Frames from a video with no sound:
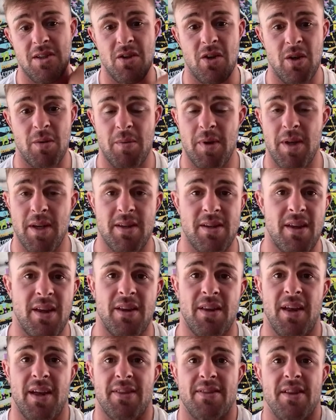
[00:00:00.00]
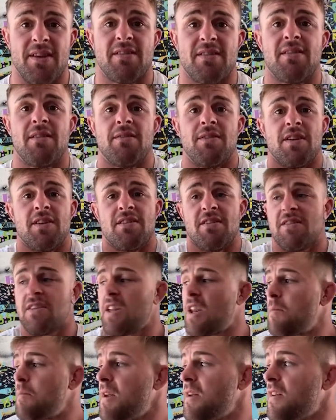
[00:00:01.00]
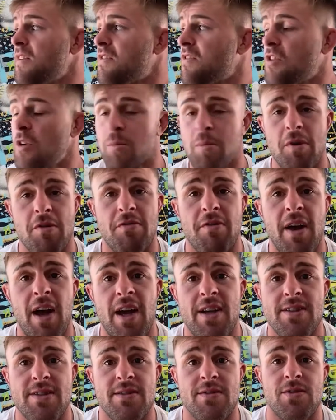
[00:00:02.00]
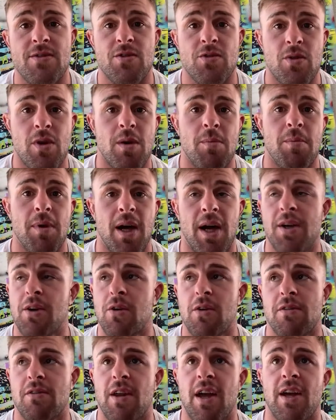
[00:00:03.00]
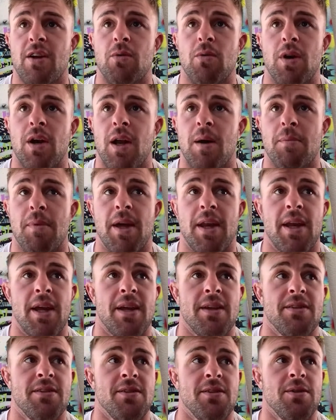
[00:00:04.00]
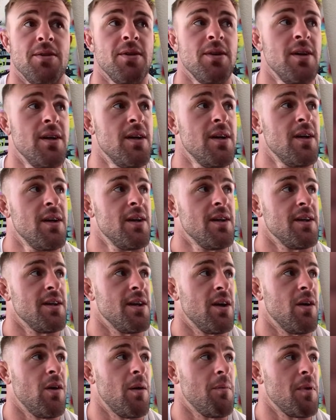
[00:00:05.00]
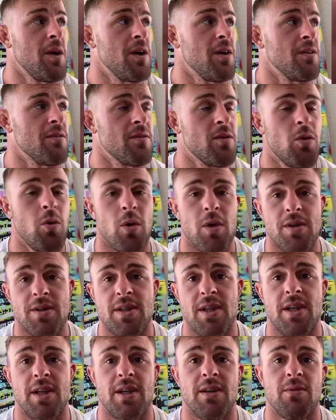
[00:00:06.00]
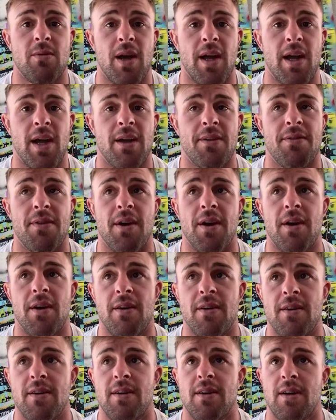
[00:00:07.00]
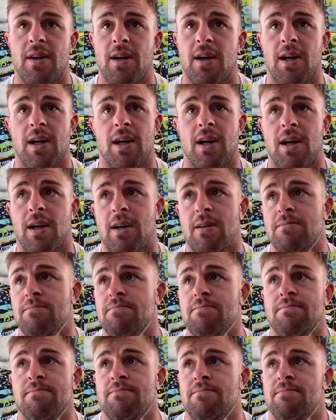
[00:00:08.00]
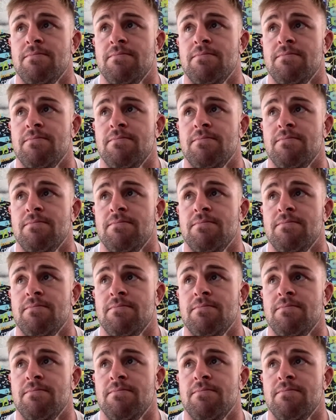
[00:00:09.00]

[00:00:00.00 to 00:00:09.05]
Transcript: You know what I mean? This is going to be a super fast trip. I know exactly what I'm getting into. I'm going to quarantine when I get there, cut